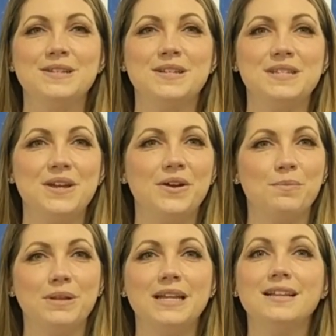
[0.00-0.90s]
To see our
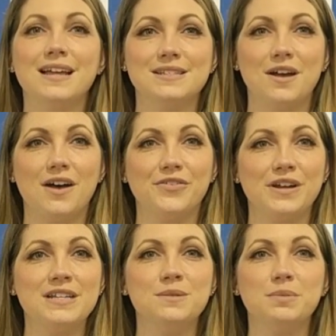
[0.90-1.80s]
complete ELISA
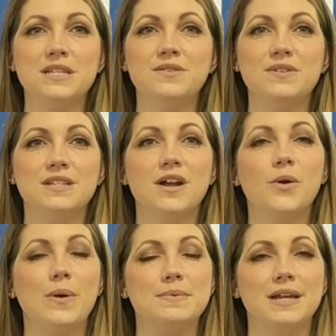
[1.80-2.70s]
offerings, please visit
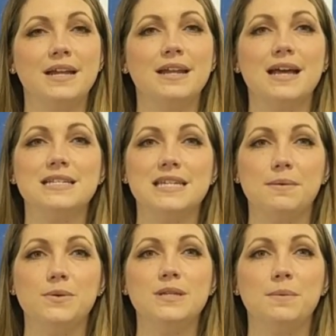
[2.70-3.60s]
our website at
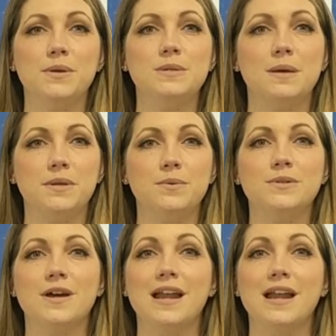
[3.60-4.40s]
www.alpco.com